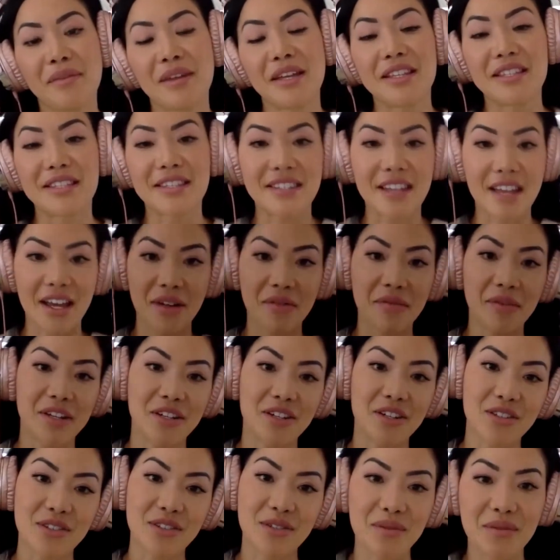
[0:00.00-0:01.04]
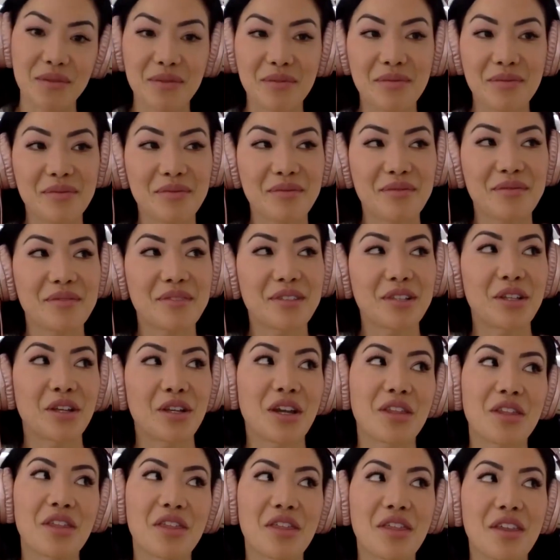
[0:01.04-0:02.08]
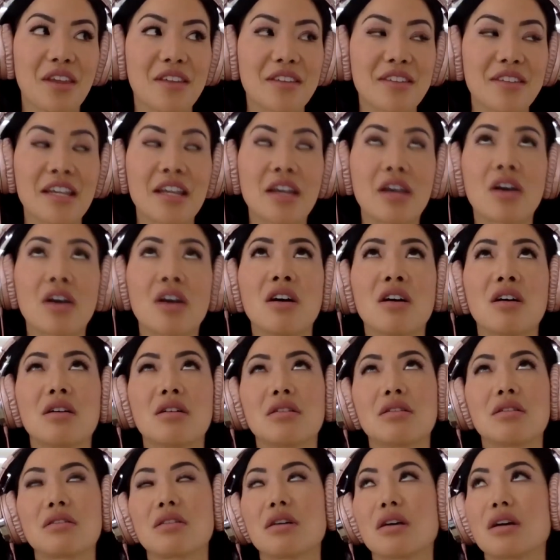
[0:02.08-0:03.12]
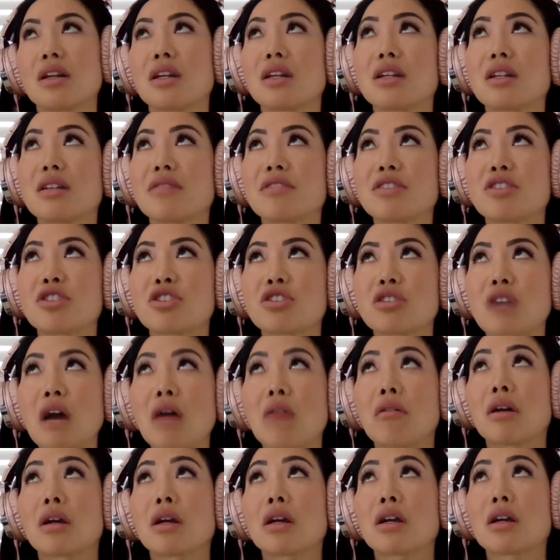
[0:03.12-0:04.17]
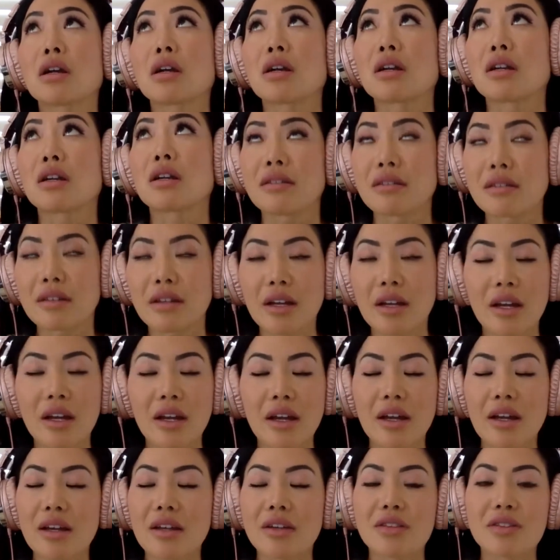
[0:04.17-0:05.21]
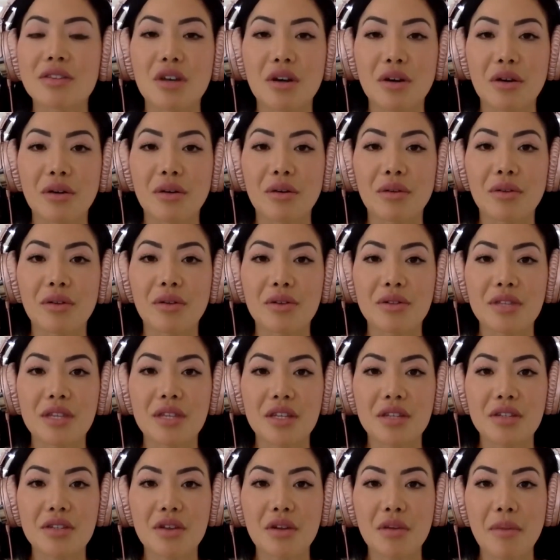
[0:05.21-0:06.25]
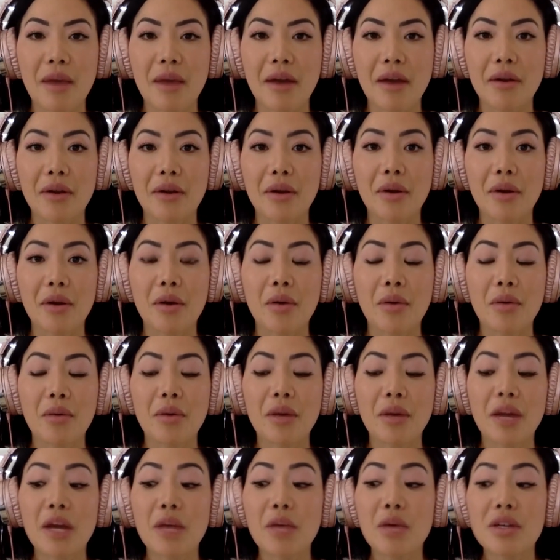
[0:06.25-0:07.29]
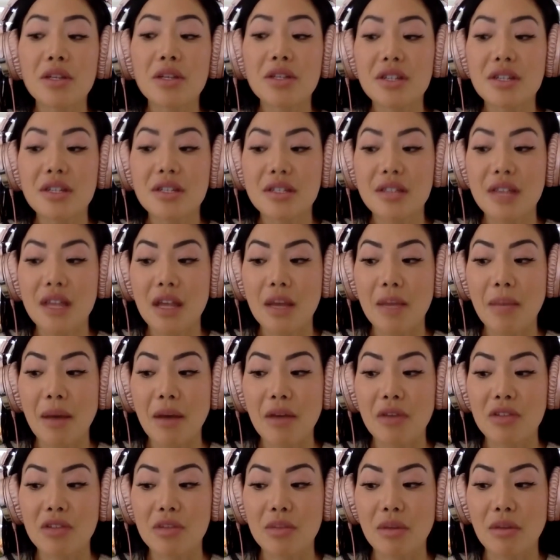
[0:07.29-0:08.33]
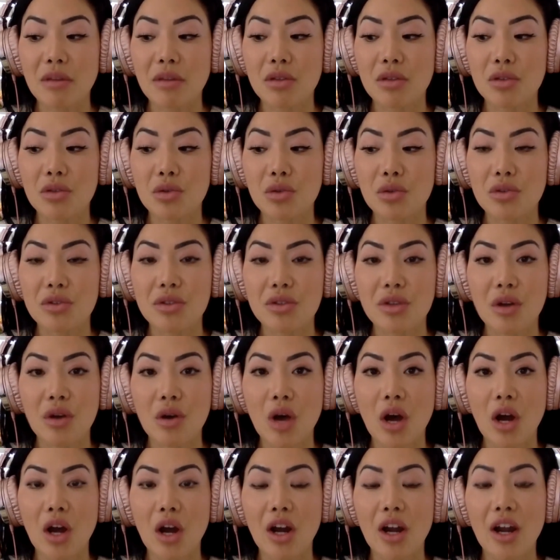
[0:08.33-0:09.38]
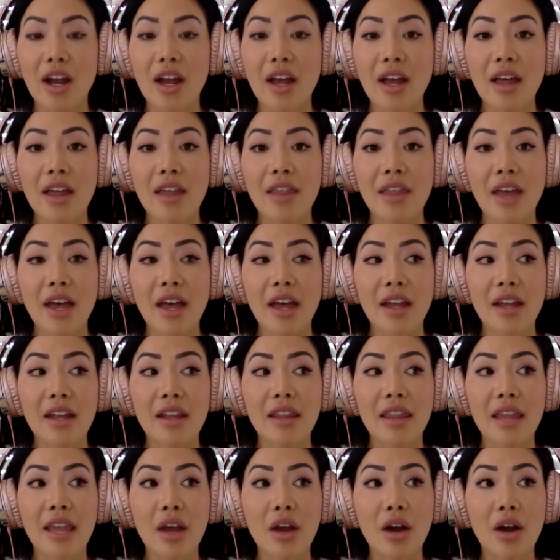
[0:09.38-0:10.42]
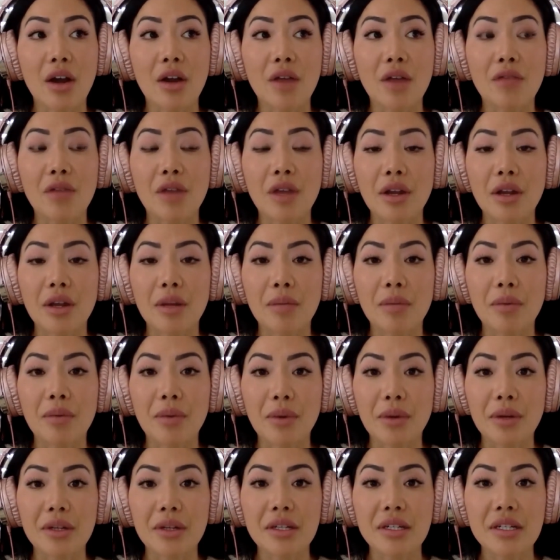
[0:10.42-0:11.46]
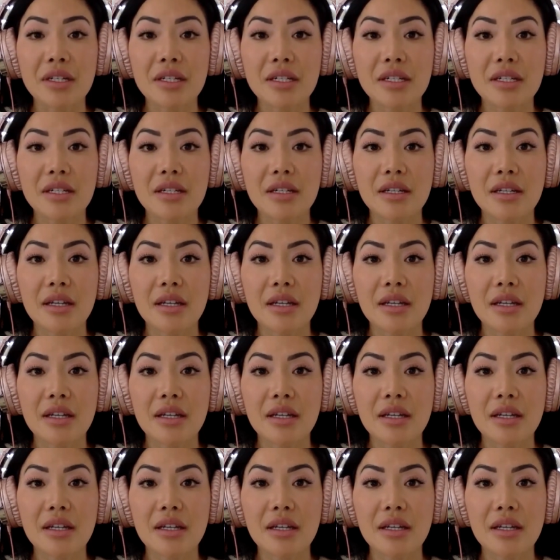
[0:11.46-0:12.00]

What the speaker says: instead we just look at the things like, oh God, I didn't even shower. And so those things don't matter. What I was going to say about some of the tools, though, are that they are very important